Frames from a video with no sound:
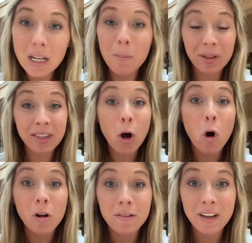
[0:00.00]
But
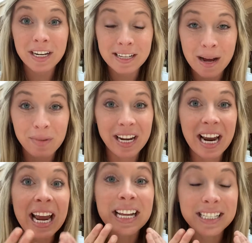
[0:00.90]
all of that is happening
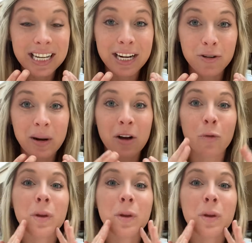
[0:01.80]
inside your mouth